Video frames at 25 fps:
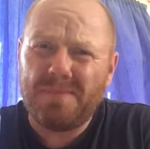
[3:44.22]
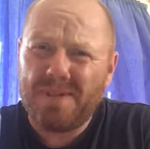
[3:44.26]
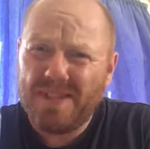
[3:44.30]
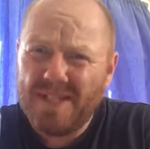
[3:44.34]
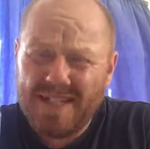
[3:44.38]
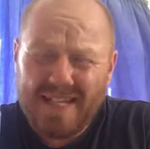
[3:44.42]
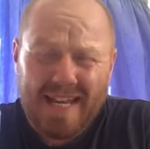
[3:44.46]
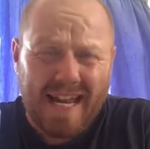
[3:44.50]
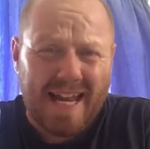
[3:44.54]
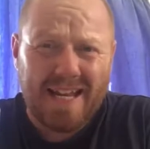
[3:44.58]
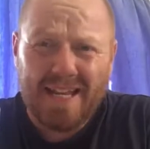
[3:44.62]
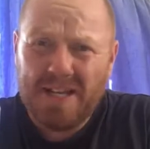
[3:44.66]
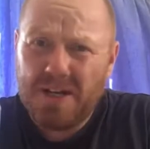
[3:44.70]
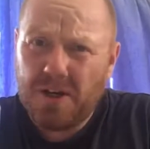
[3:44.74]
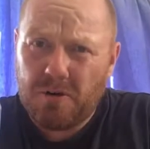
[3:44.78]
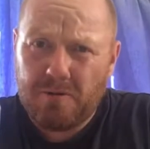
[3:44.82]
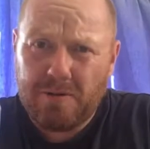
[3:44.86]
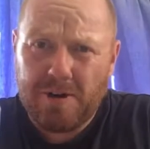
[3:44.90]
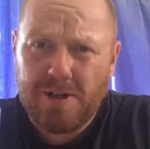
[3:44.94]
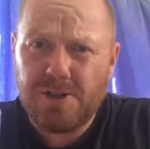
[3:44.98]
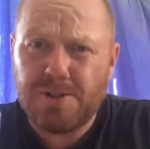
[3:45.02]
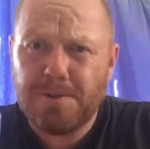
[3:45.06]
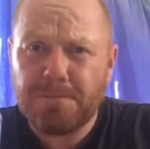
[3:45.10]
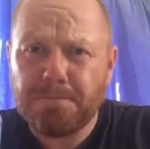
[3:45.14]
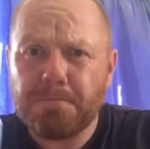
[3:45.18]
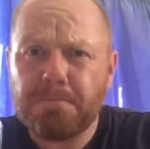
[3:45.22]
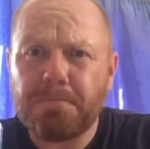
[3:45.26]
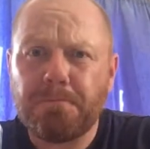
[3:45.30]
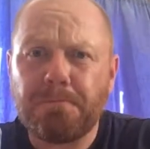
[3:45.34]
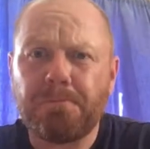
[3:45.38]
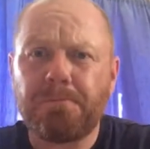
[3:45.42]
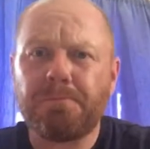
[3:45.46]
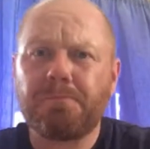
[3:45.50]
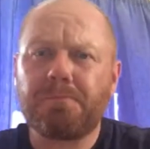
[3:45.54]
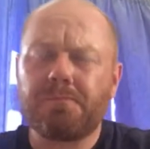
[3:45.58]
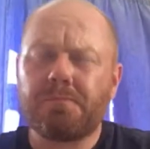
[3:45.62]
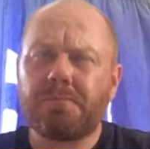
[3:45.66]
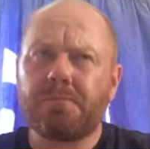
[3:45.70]
You get in the orange.
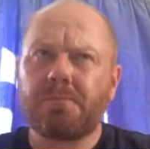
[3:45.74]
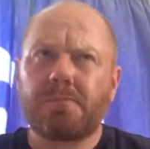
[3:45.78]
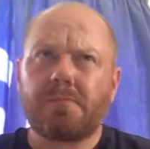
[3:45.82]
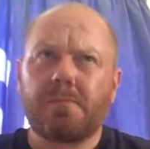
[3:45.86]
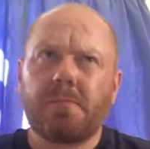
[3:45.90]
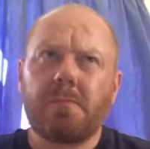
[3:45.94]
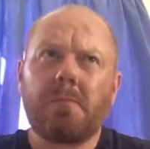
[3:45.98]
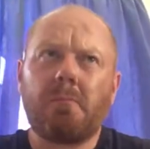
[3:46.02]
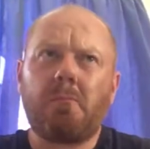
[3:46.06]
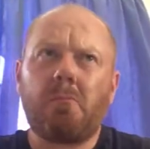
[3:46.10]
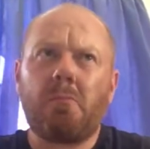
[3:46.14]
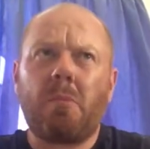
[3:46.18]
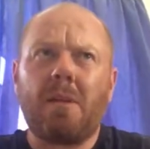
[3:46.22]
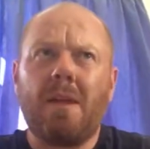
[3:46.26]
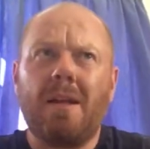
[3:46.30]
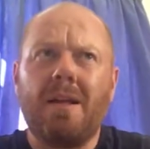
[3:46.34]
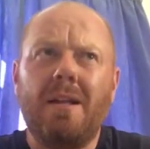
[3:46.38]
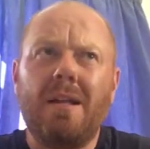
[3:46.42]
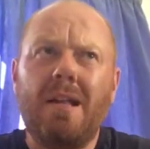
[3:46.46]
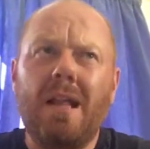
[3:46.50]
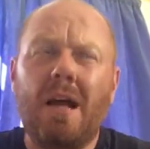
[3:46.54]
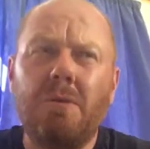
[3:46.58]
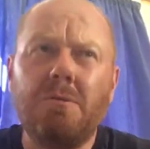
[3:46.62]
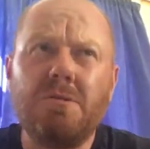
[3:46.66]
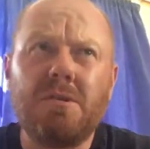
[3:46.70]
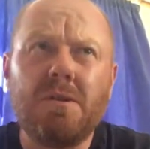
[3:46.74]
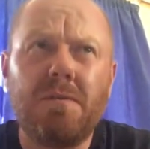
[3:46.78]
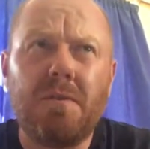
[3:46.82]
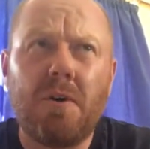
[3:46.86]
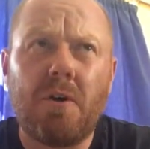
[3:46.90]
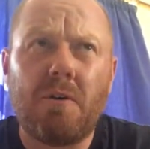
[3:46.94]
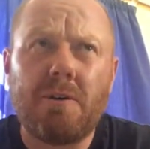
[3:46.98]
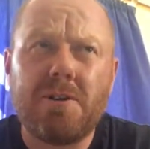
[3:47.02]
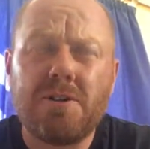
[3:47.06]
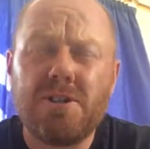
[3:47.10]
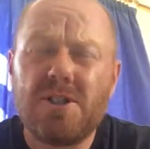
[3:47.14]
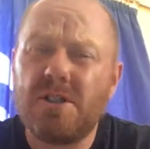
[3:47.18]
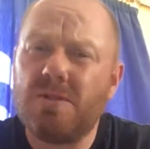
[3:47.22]
Loads of
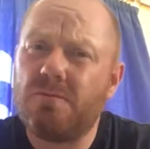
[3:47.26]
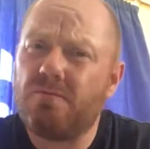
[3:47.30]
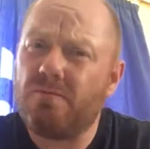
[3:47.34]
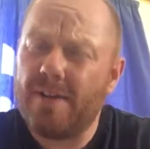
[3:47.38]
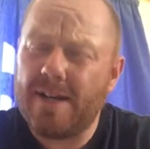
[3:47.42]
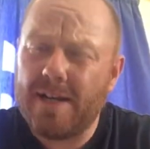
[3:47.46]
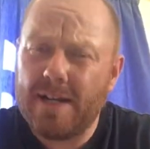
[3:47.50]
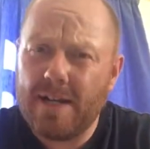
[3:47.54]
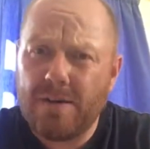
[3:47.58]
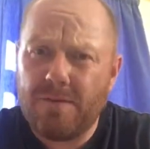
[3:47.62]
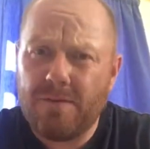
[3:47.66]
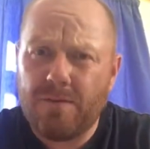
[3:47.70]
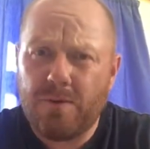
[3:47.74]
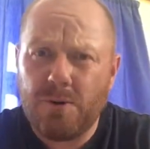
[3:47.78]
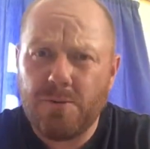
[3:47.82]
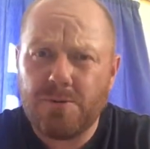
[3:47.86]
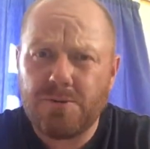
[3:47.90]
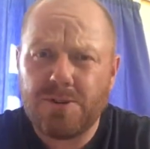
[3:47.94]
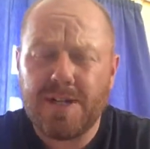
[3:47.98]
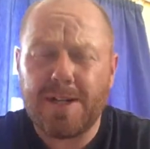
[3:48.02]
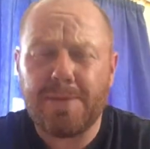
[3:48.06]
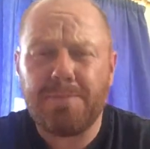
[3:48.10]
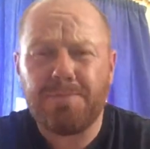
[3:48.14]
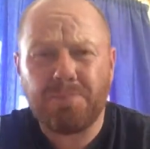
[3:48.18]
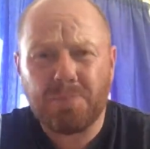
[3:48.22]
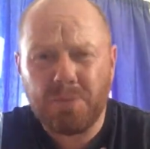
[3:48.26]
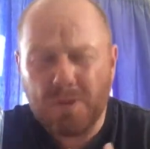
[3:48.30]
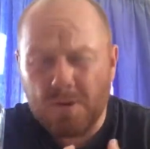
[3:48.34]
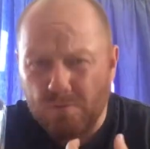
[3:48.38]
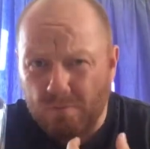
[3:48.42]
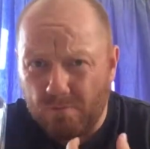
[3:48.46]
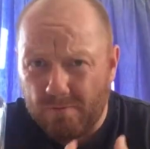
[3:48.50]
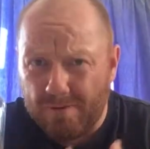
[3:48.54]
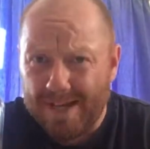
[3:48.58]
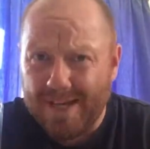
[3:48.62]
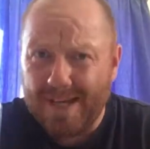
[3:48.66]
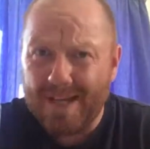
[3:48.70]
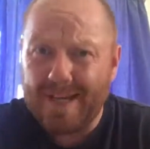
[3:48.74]
orange. It's really fruity.
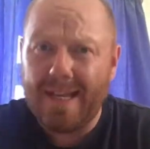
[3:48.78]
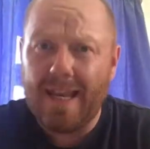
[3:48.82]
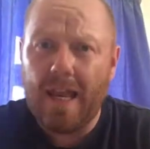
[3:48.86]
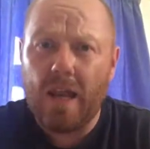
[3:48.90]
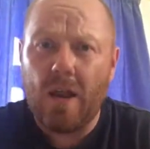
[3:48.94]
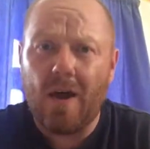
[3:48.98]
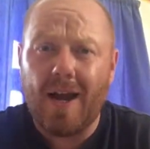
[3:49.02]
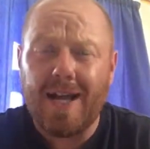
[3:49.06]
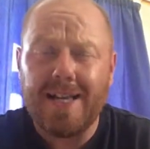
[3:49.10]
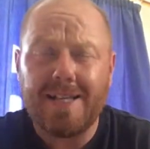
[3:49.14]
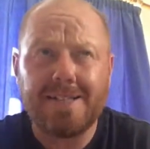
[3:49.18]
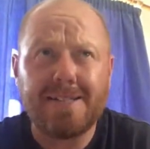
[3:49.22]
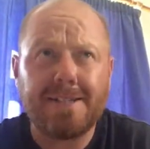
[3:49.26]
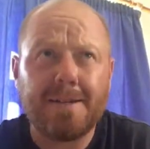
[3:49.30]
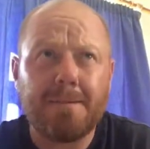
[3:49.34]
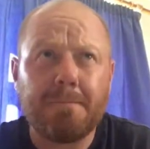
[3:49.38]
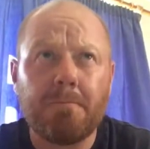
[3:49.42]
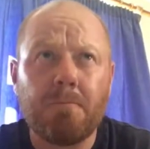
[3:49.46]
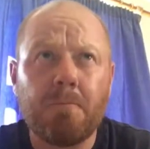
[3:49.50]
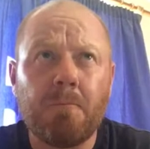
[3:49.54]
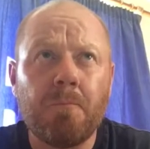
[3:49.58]
Really light.